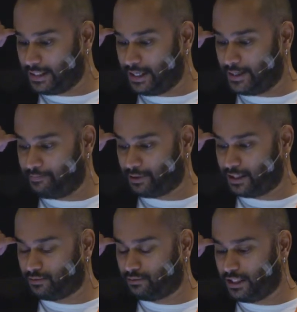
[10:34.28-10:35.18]

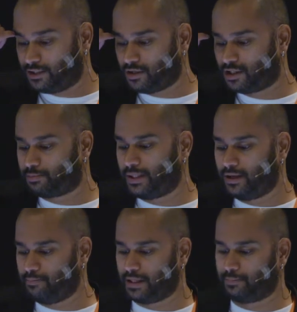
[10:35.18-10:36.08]
And it does
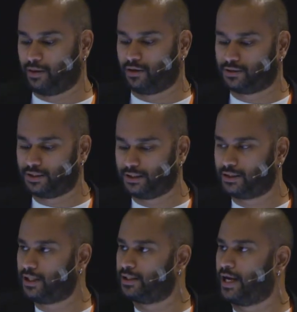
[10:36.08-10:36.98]
play a big part
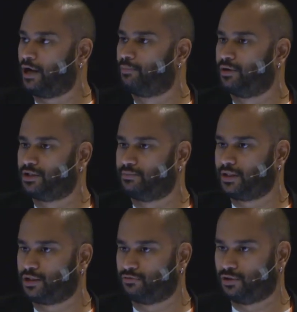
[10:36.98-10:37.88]
in how
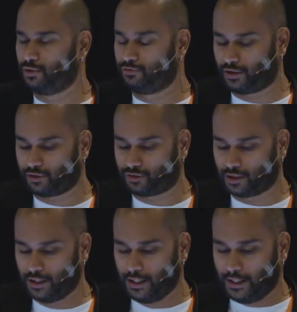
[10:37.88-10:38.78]
policymakers view things.
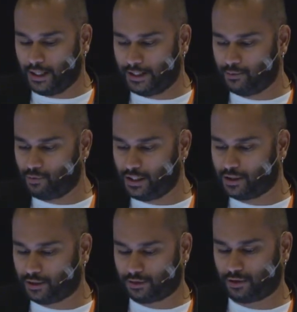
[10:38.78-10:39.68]
And we
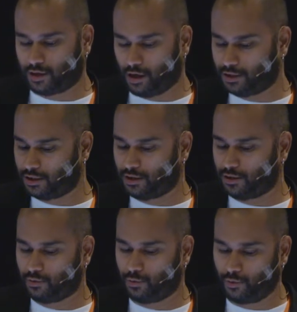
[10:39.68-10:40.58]
got the
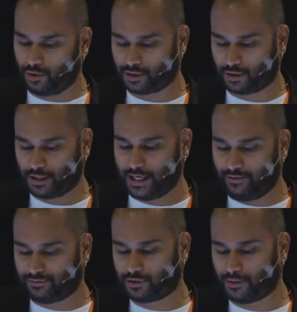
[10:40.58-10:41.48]
cardinal, who is on the
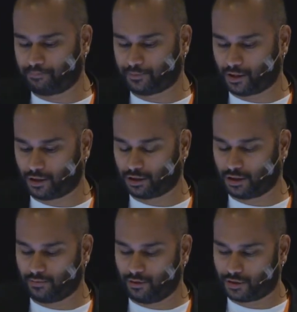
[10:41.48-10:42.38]
left, the
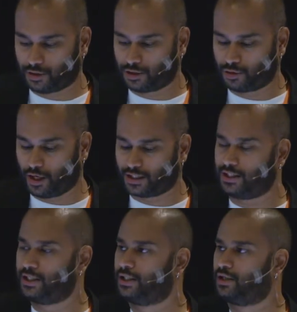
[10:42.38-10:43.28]
cardinal in Mauritius, to
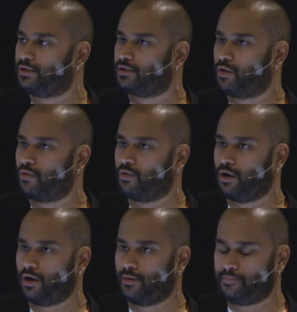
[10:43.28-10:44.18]
actually go,
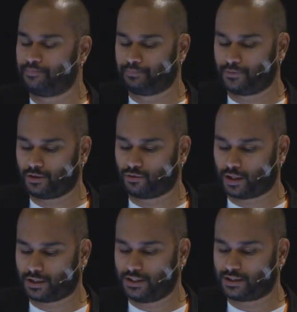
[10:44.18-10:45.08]
to
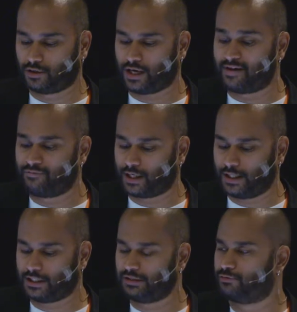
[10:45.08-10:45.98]
actually start
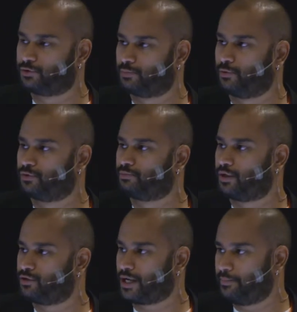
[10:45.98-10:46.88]
advocating for Support and
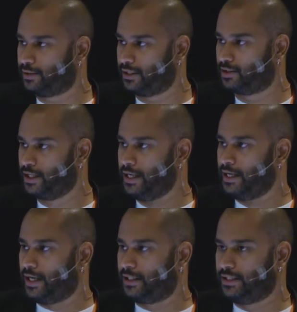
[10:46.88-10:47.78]
Punish campaign.
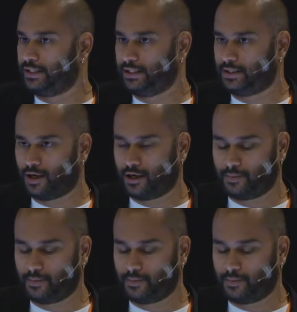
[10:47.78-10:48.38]
And he